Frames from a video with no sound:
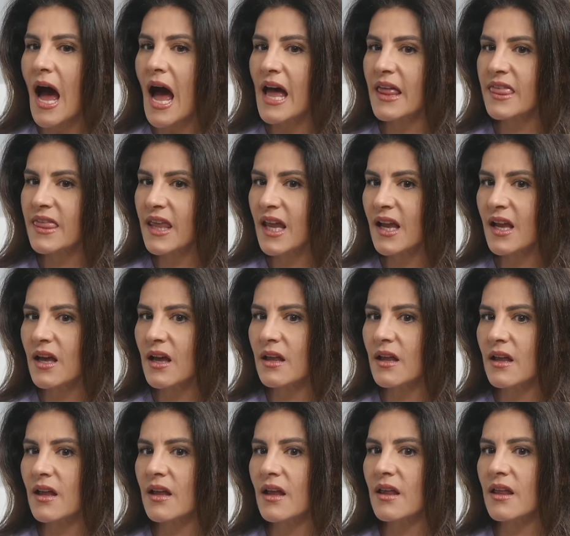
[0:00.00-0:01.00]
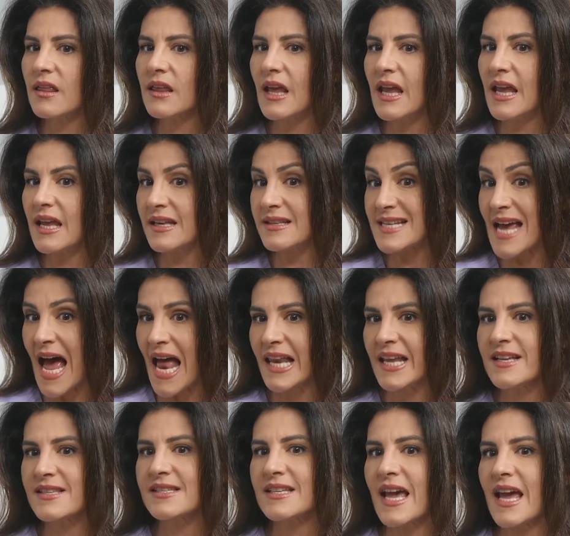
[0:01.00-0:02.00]
I think the
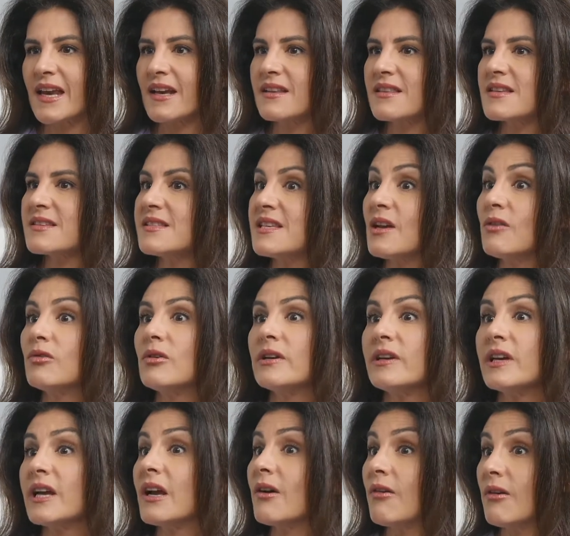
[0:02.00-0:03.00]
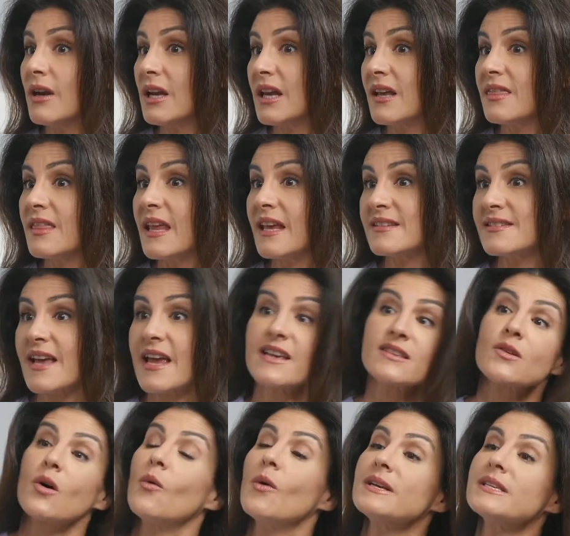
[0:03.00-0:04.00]
Italians get it. The secret ingredient, they say,
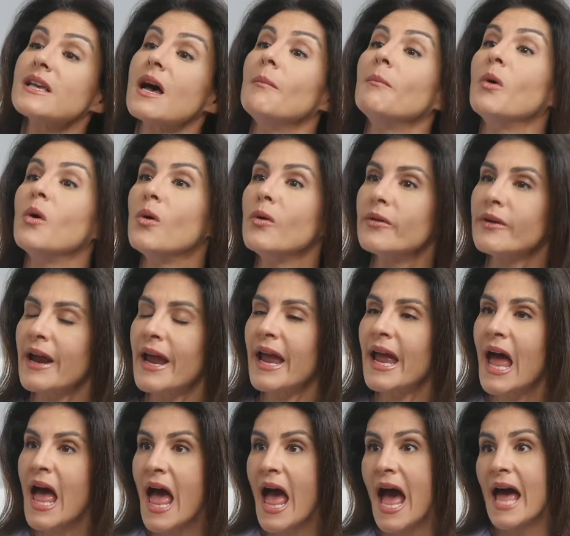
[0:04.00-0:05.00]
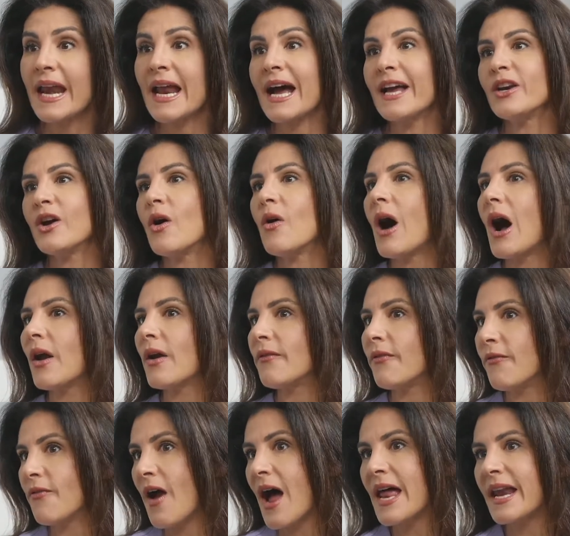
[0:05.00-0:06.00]
is always amore. And I know on
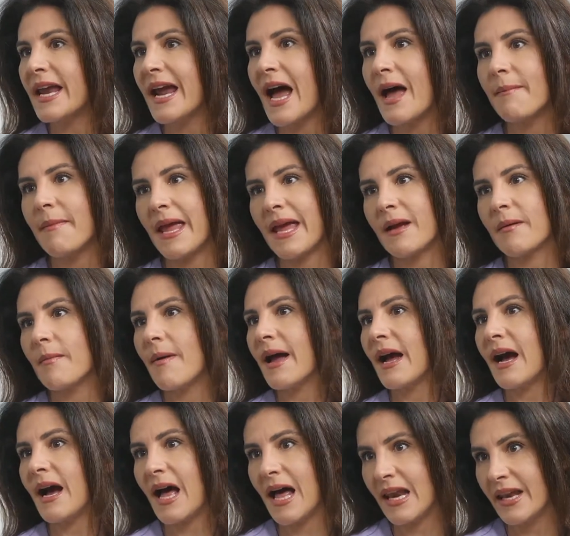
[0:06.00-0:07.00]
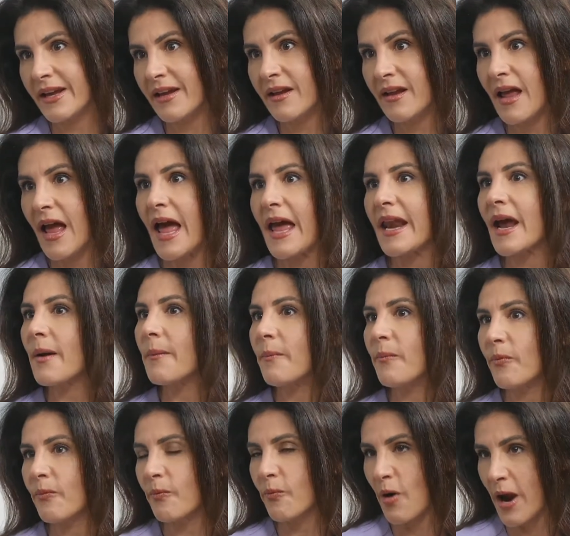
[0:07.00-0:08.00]
Friday I make my challah and I
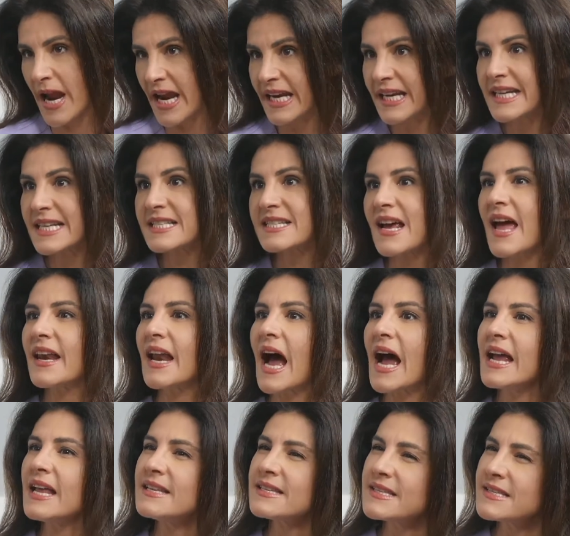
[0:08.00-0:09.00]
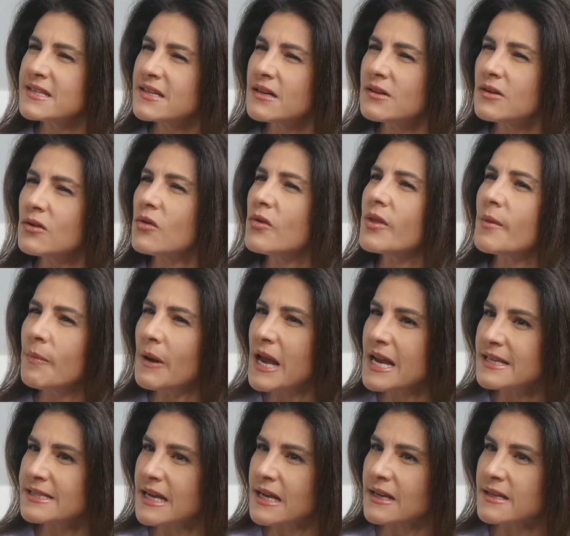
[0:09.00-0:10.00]
braid it, and I instill all the
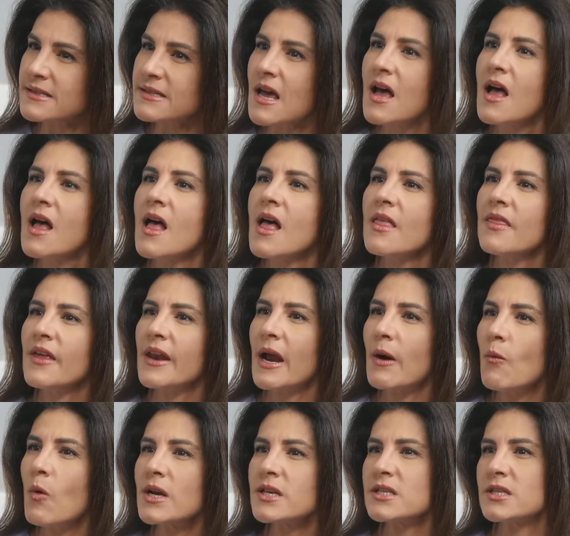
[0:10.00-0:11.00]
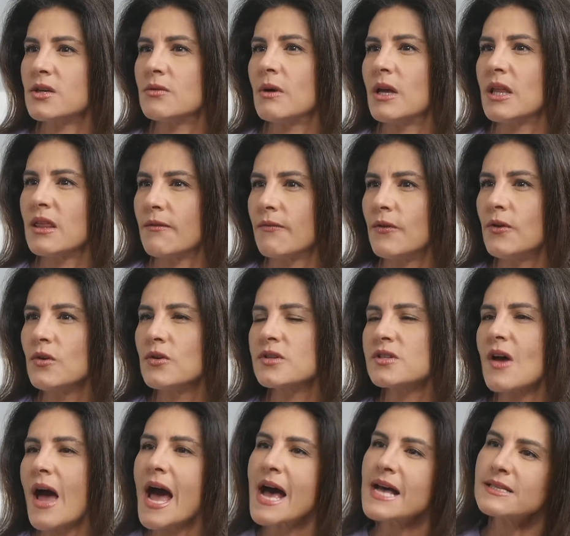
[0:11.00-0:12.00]
blessings that I want to in the food.
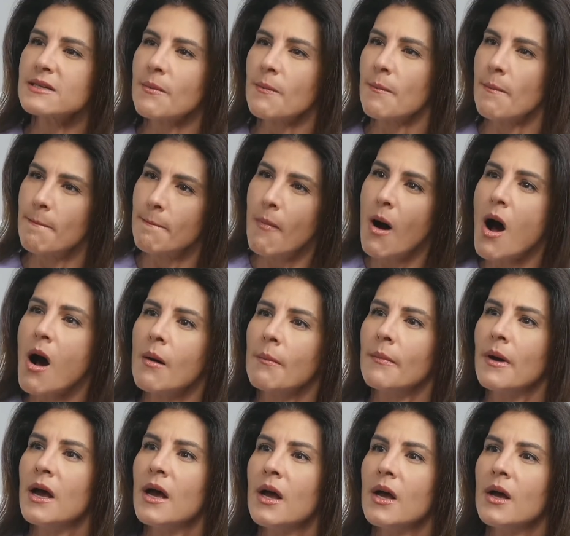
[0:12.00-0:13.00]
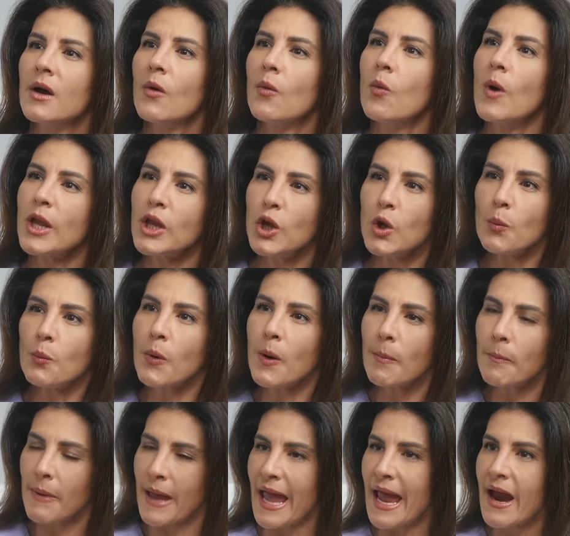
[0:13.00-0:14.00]
So as a mom, when you
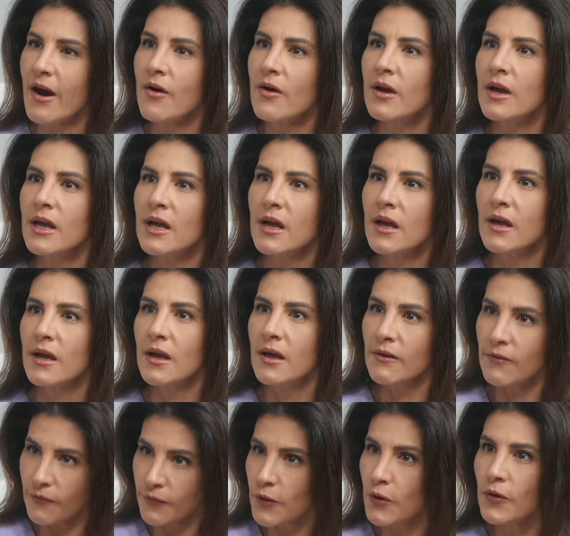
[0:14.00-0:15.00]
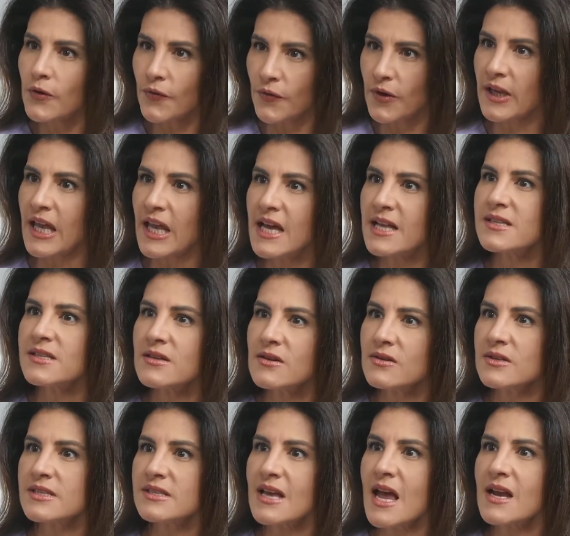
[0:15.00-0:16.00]
prepare food for kids,
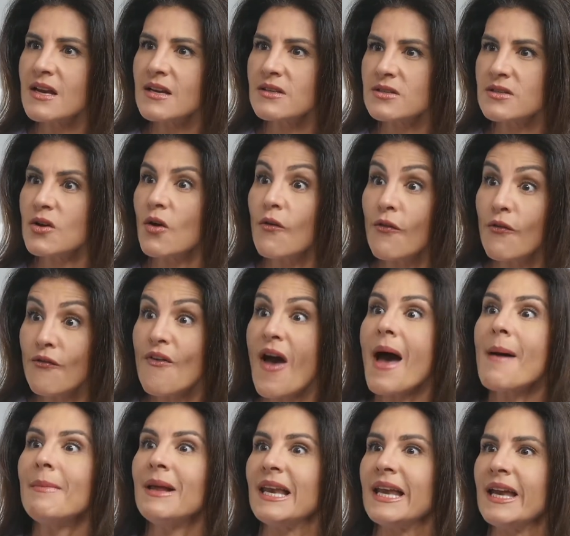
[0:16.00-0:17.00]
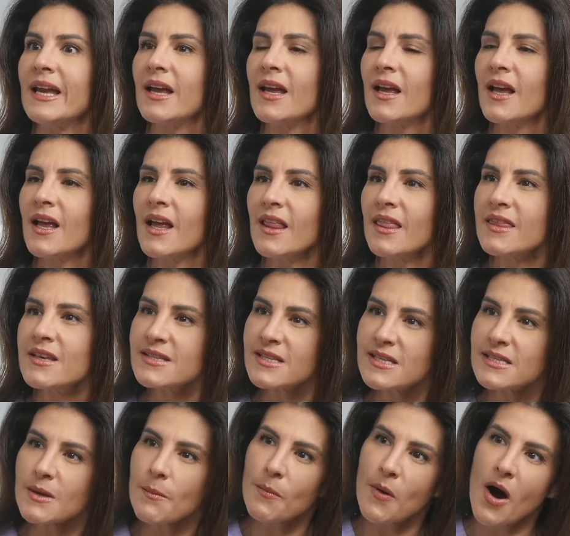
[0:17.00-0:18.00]
you're saying to your family, this
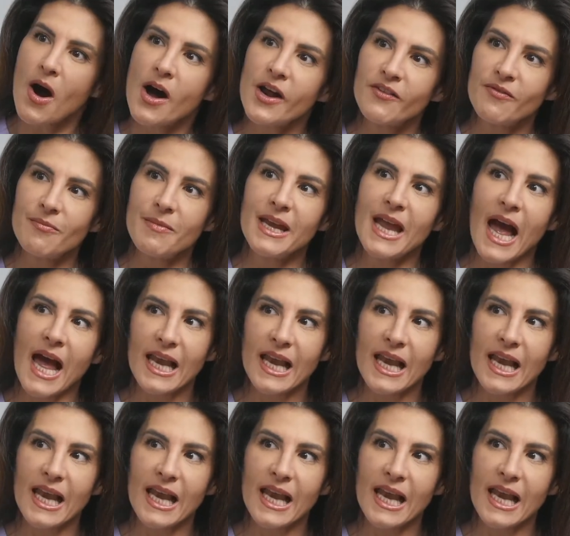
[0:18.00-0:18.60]
is a part of me.